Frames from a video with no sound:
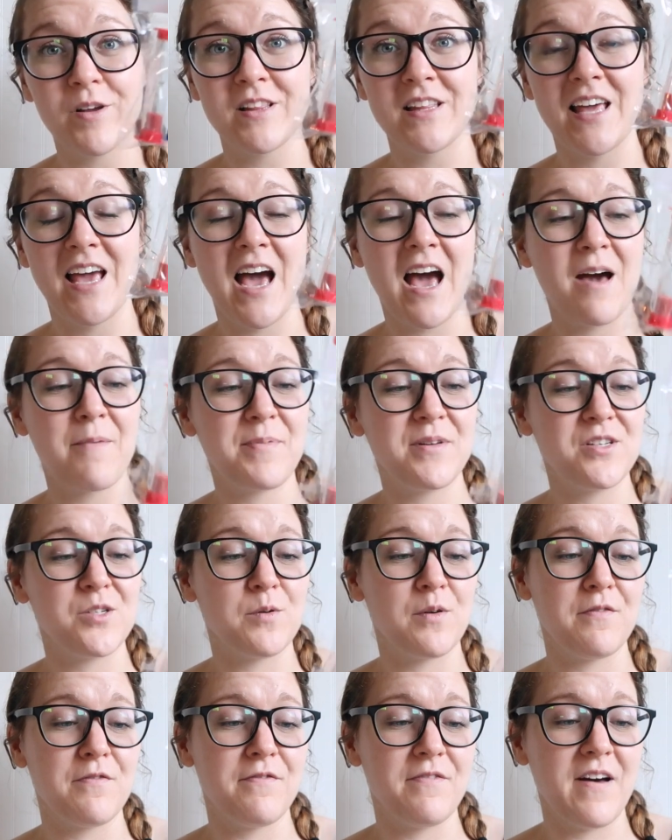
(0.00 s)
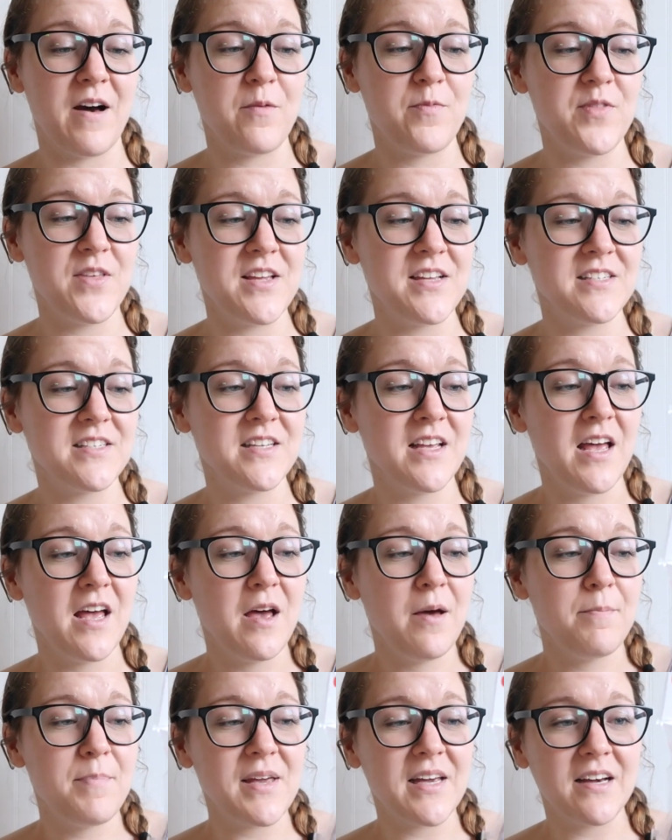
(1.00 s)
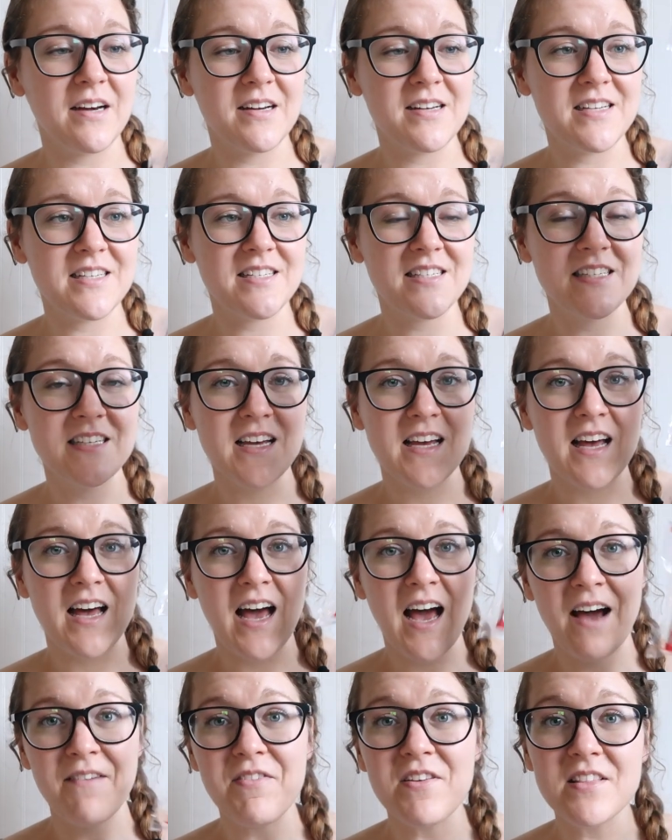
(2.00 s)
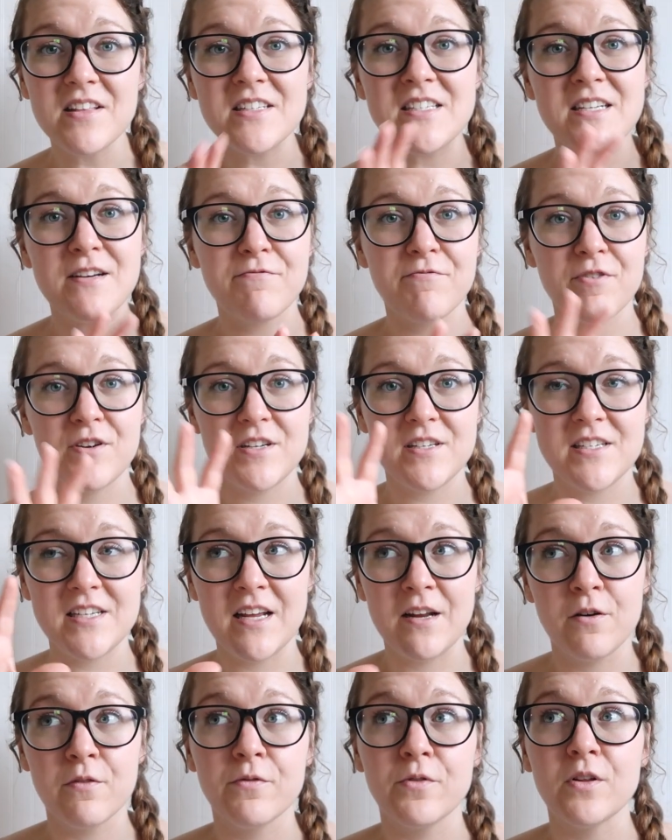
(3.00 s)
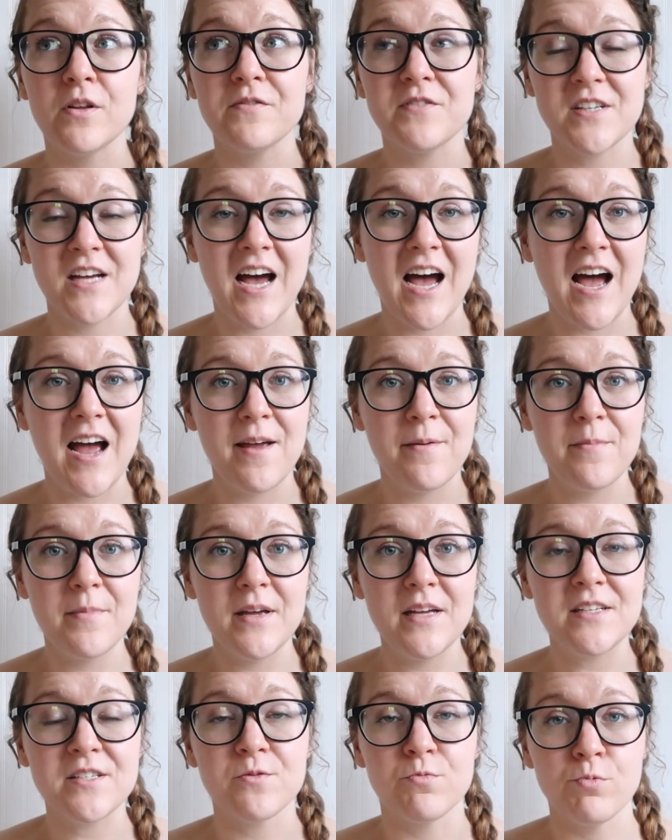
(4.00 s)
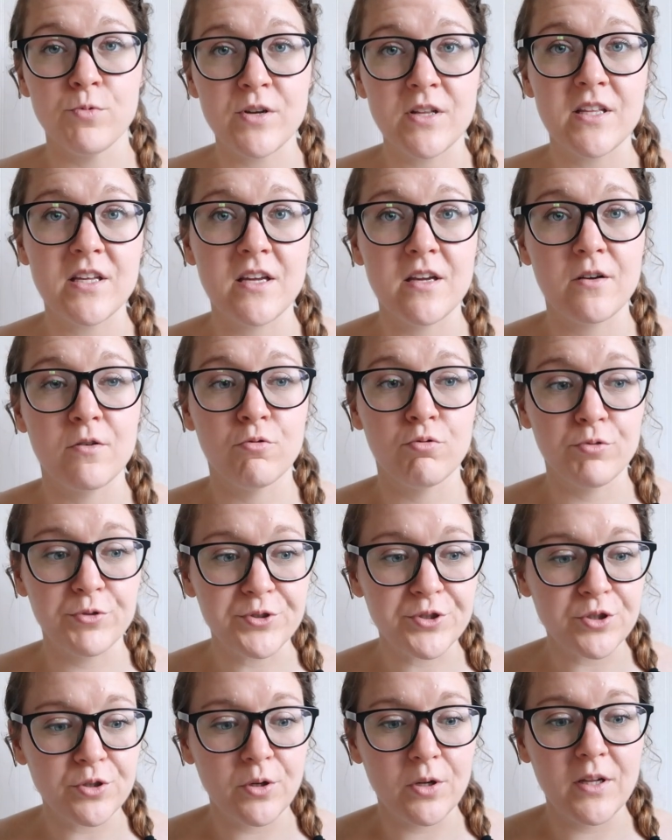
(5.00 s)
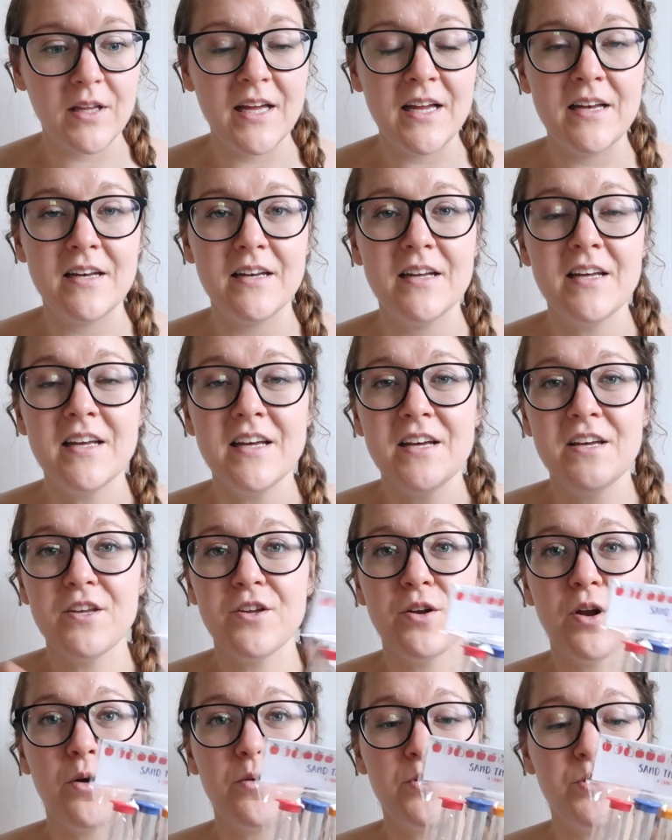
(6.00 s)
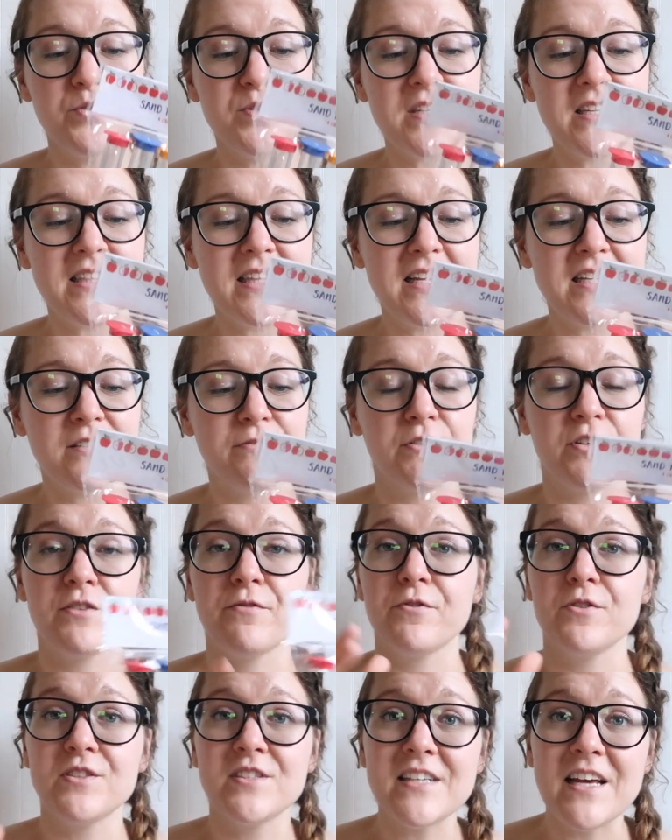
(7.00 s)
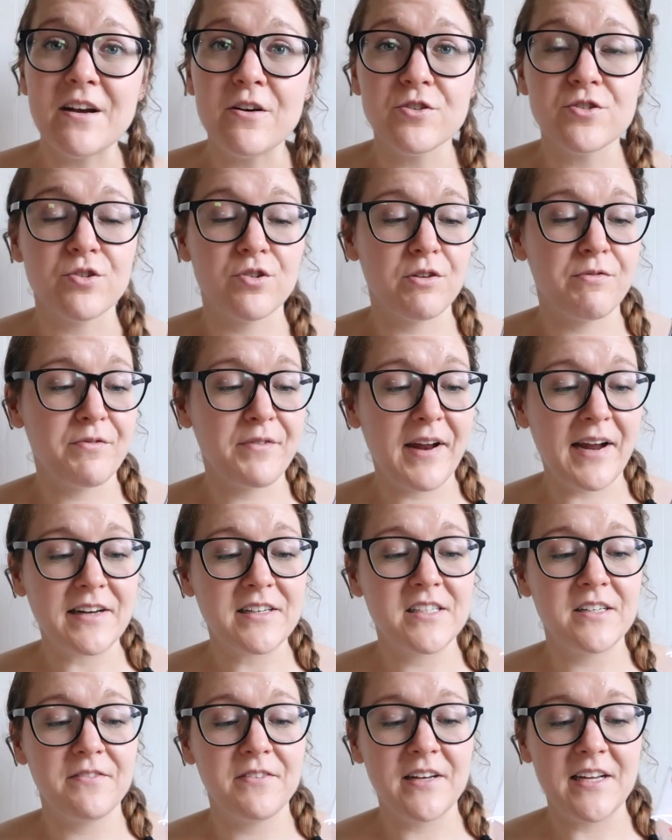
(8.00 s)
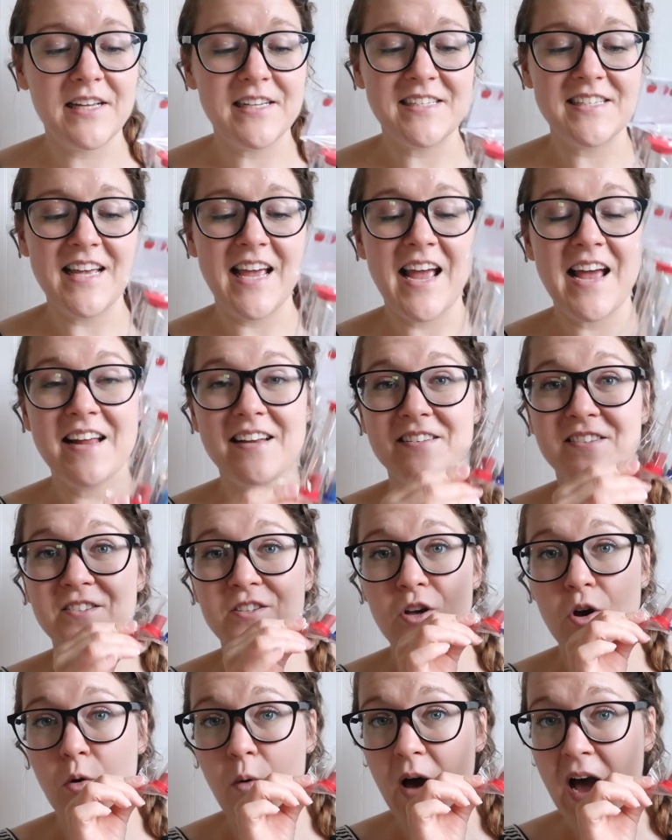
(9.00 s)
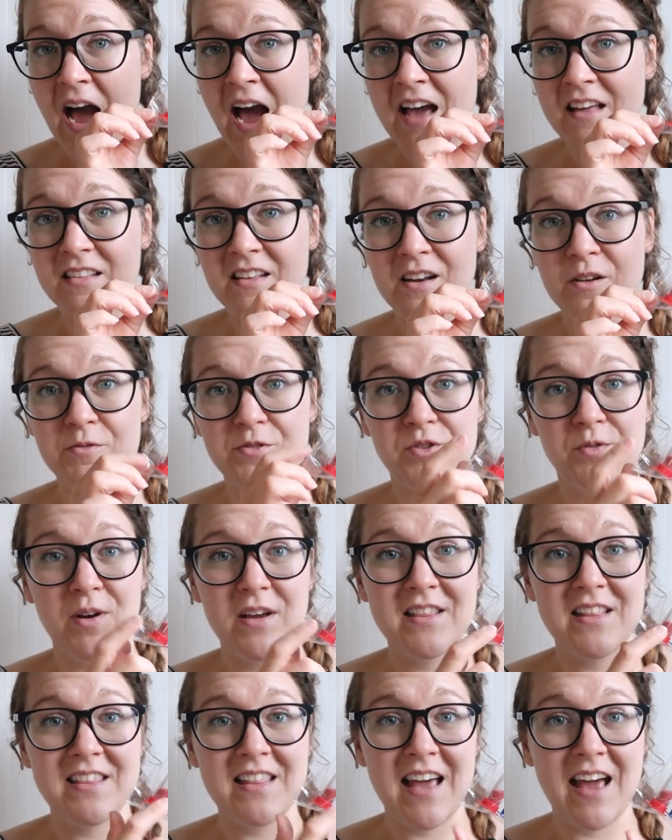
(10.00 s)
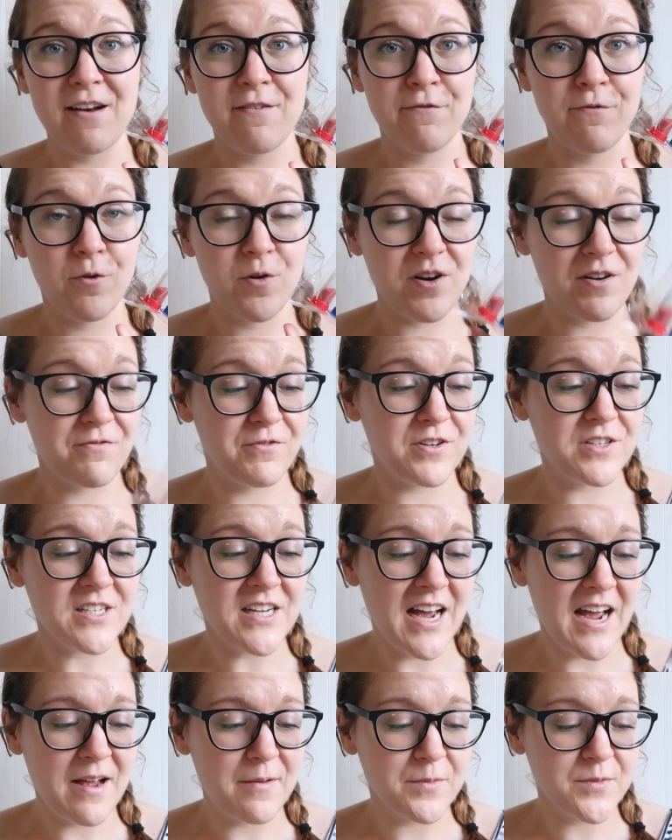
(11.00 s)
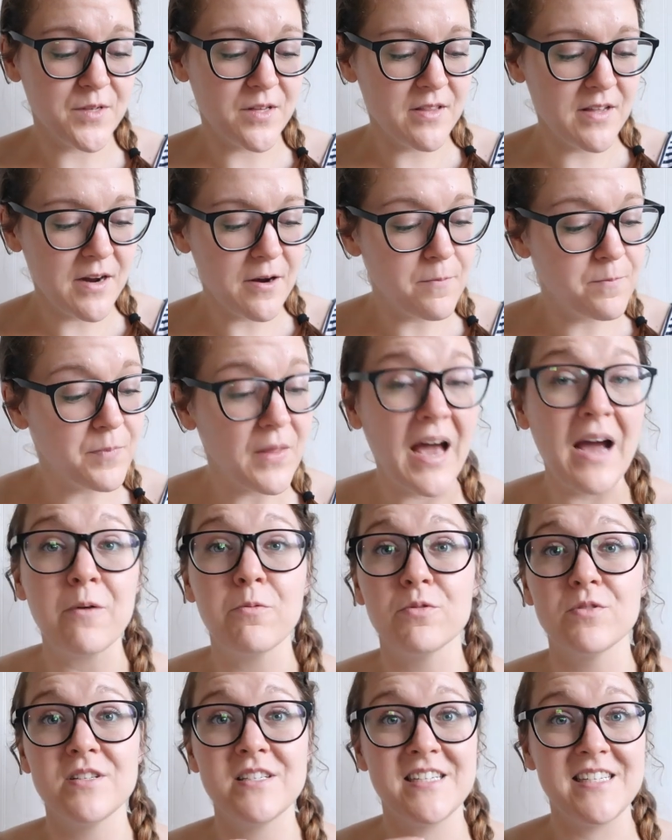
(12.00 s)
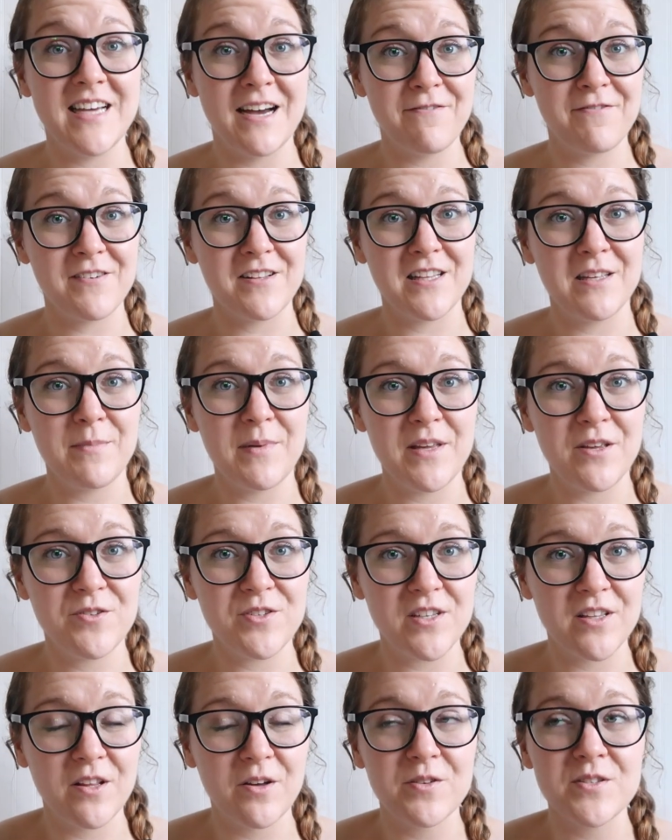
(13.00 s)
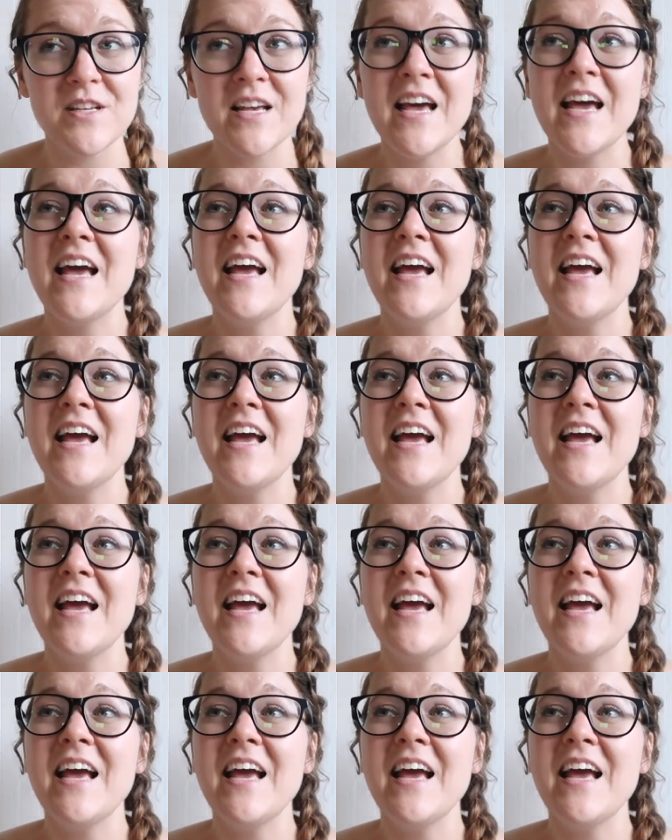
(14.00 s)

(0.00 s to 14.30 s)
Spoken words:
really happy to have found these, because having the different interval of time is really crucial in, you know, using these for different centers or different activities. And so I thought it was great that they had four different times on there. I will definitely be using those.